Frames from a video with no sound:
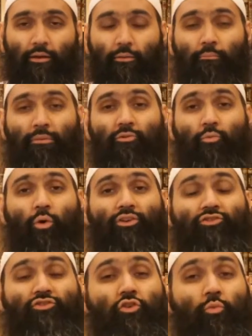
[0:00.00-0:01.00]
But
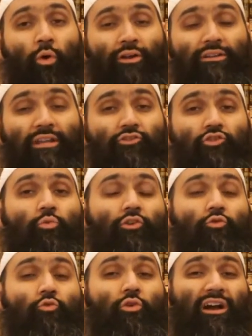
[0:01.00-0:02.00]
what you want is you
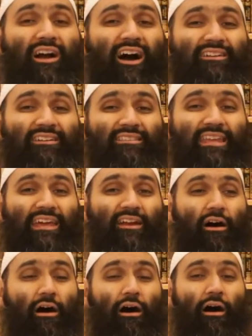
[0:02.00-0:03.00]
want to cut their
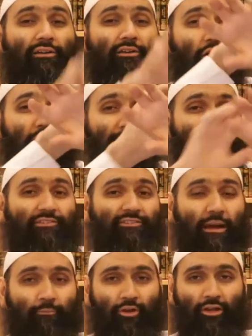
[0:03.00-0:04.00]
heart off
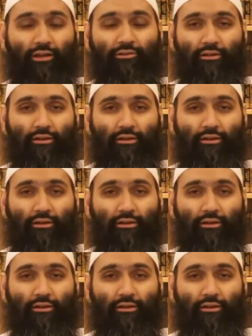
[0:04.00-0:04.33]
this amulet.